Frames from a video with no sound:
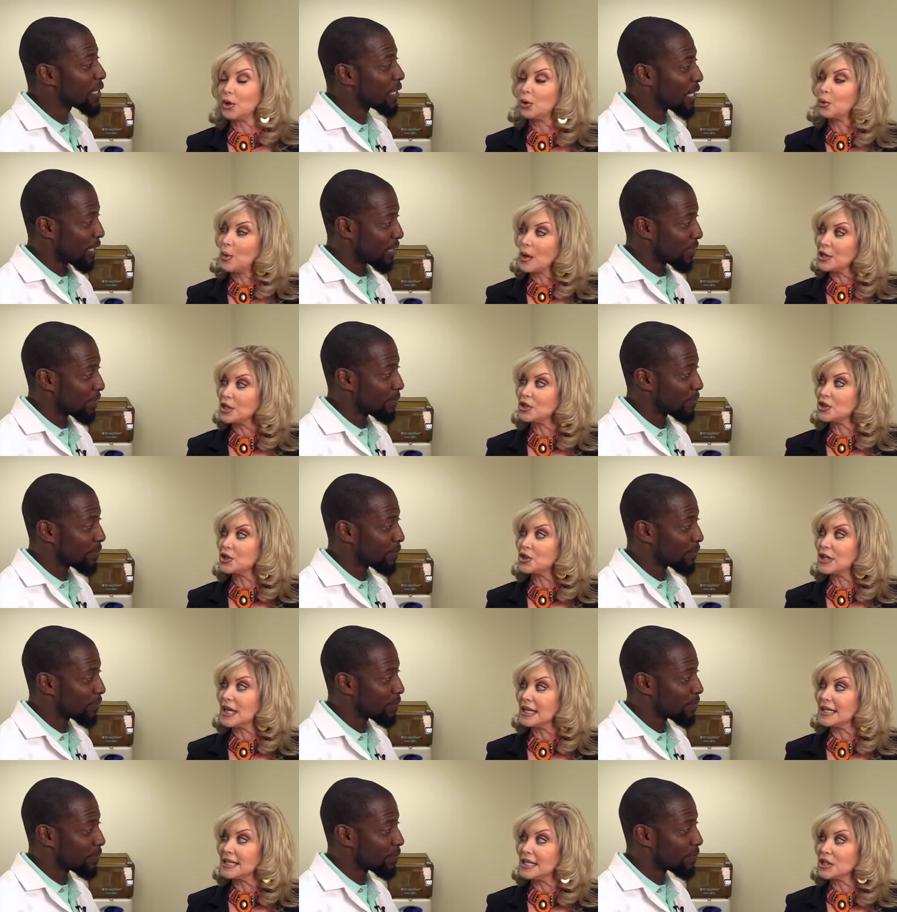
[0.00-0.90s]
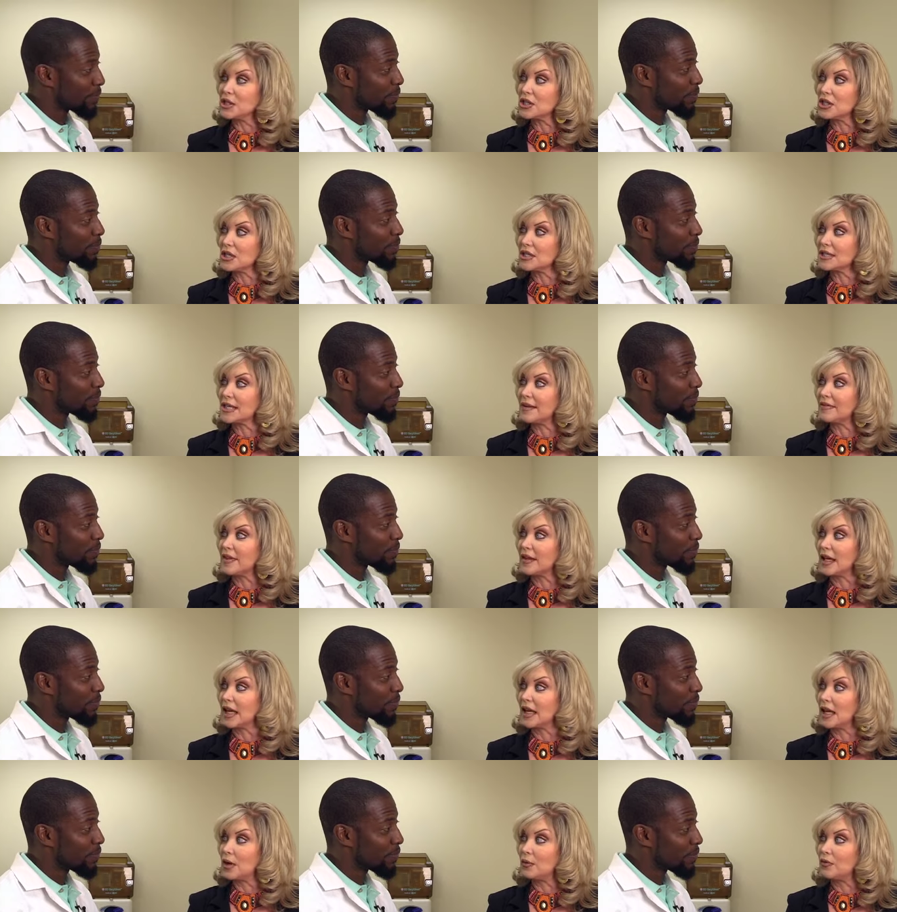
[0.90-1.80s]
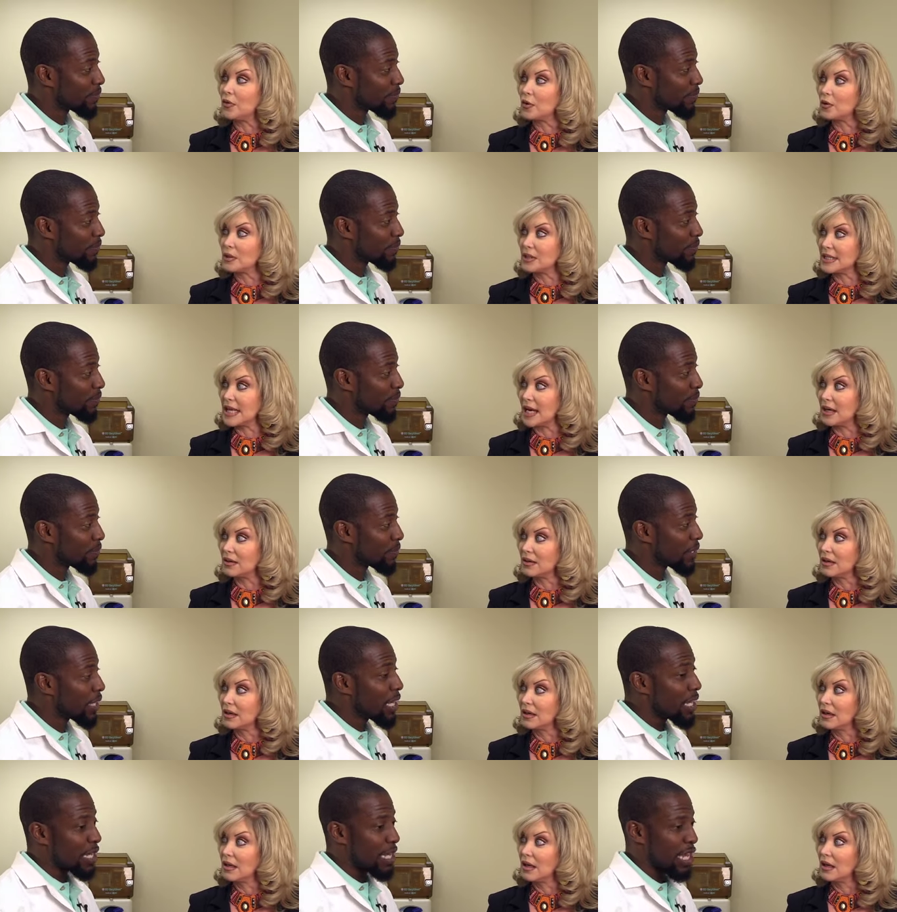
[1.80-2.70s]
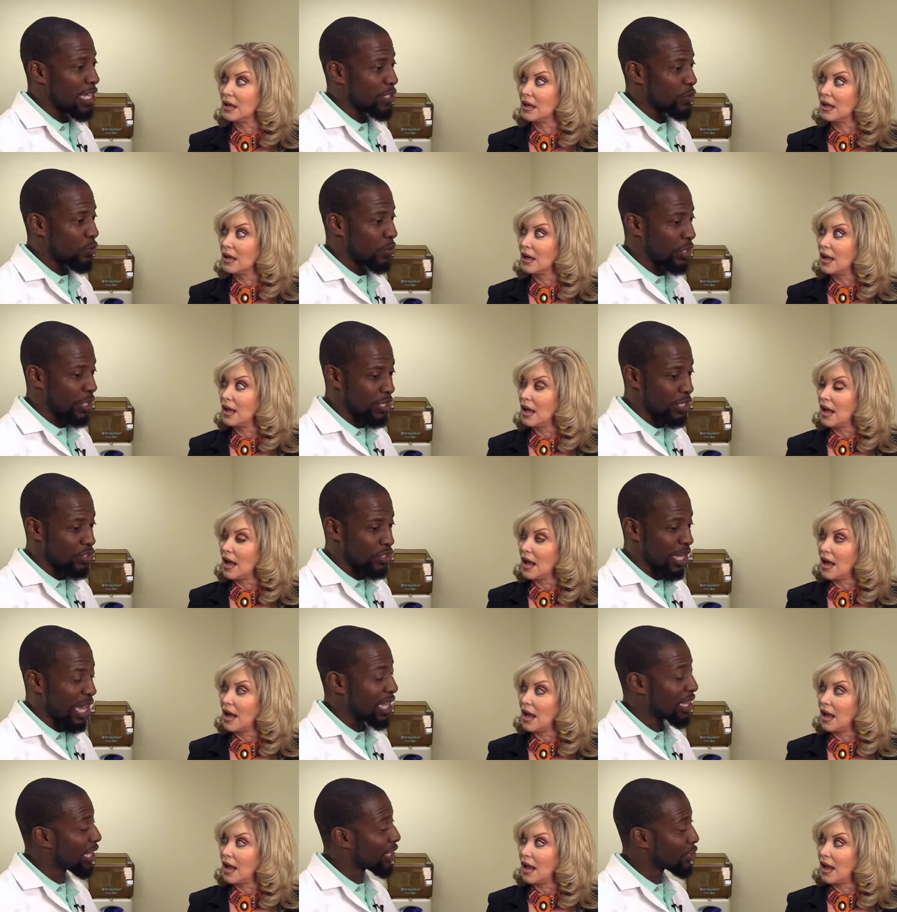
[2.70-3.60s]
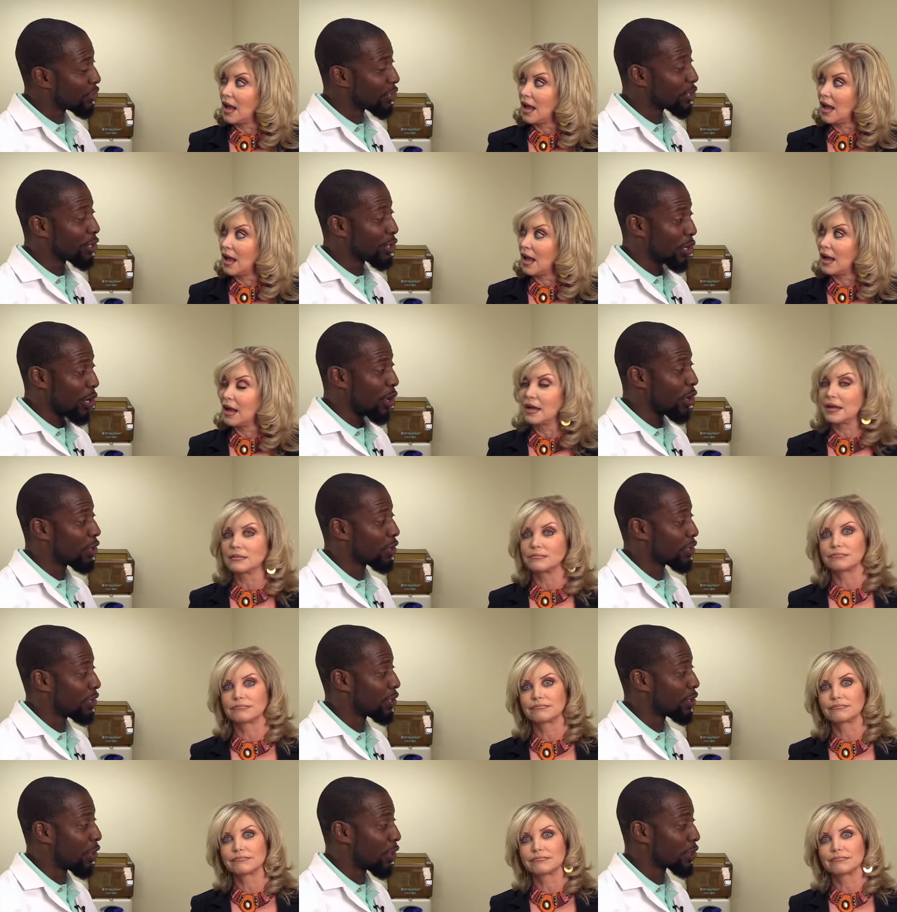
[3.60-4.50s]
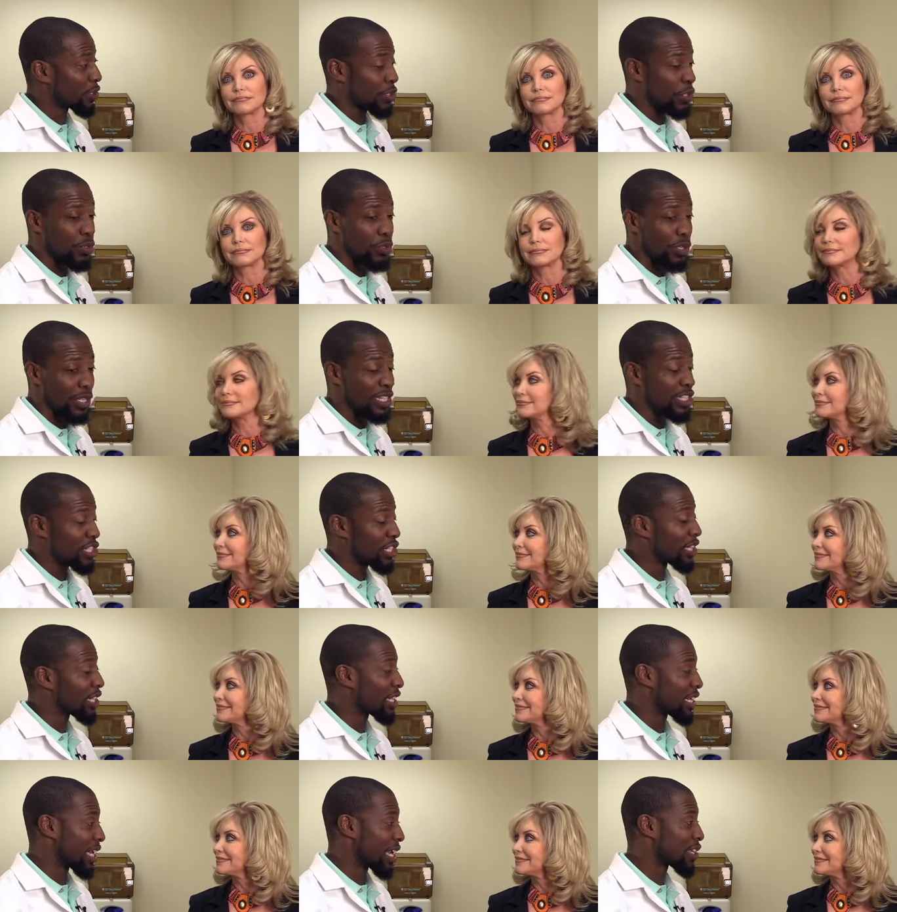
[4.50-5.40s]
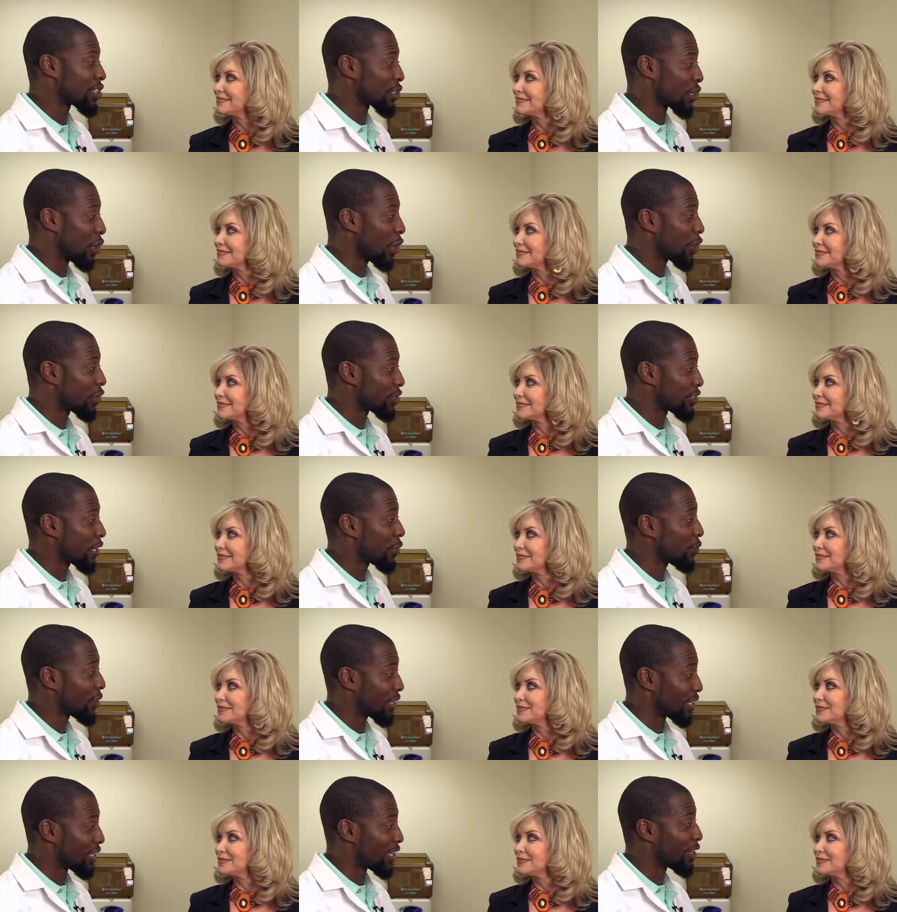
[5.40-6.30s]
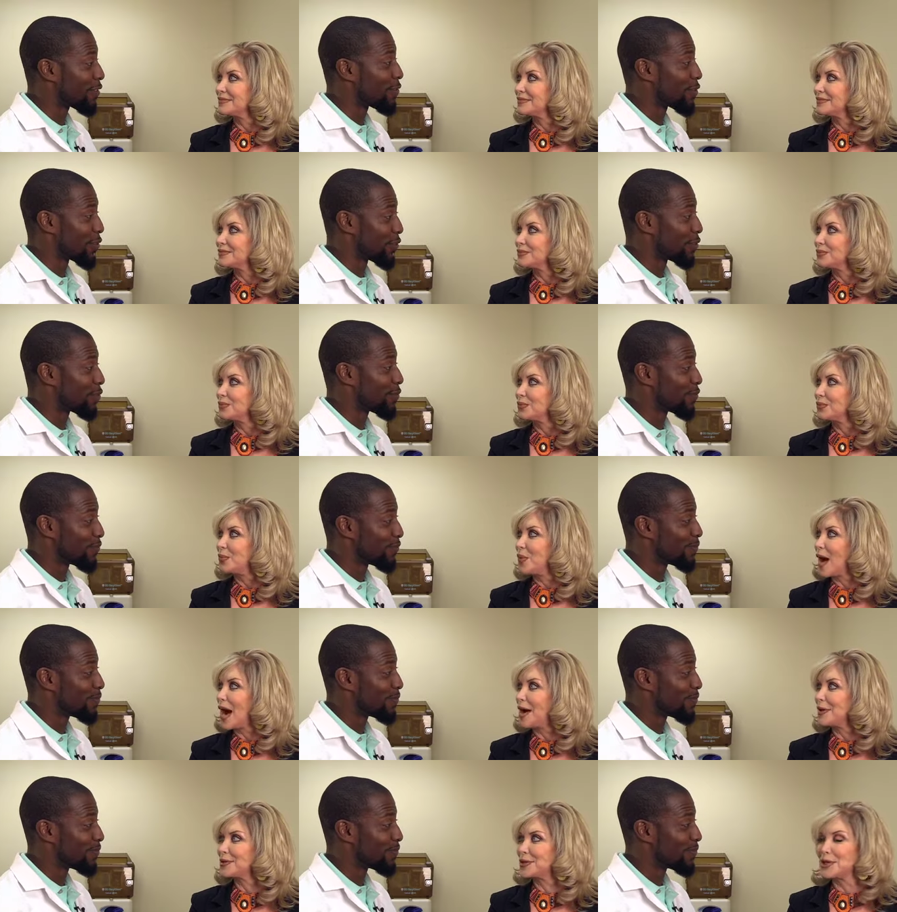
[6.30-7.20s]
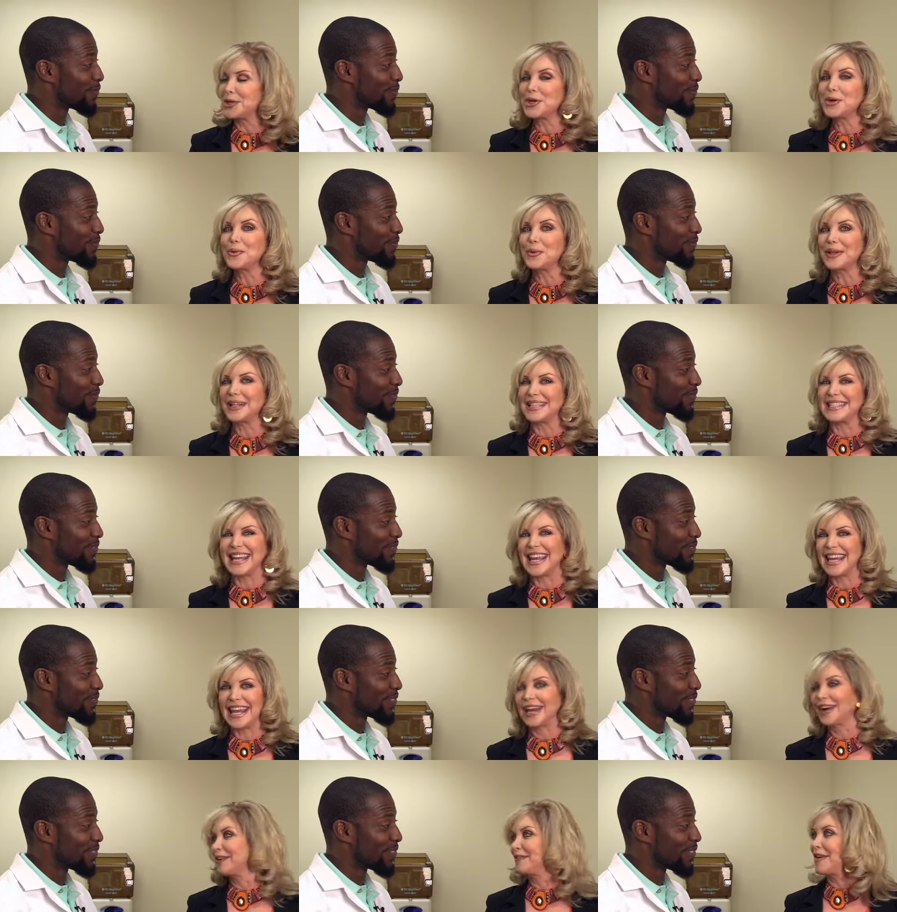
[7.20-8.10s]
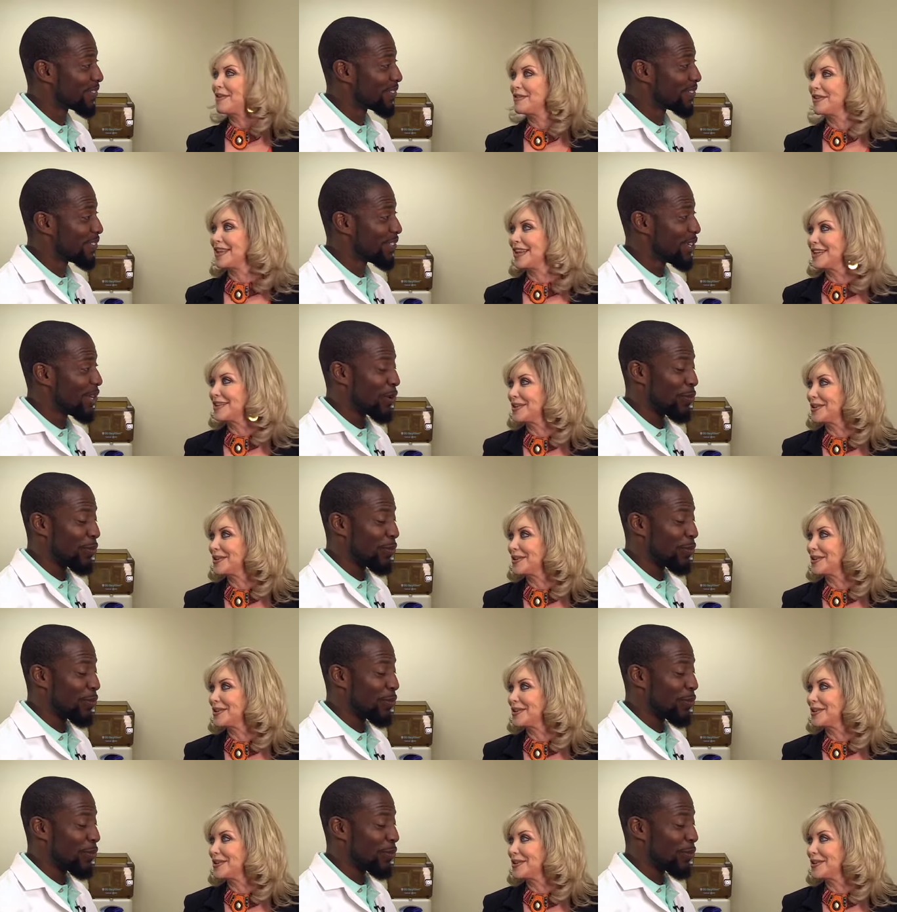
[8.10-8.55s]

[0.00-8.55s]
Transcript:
Speaker 1: there are registered dietitians on staff that can help help folks out?
Speaker 2: Yes, we there's a hotline you can call, and also each clinic has cards that we can give you.
Speaker 1: Wow, so you really take care of everything,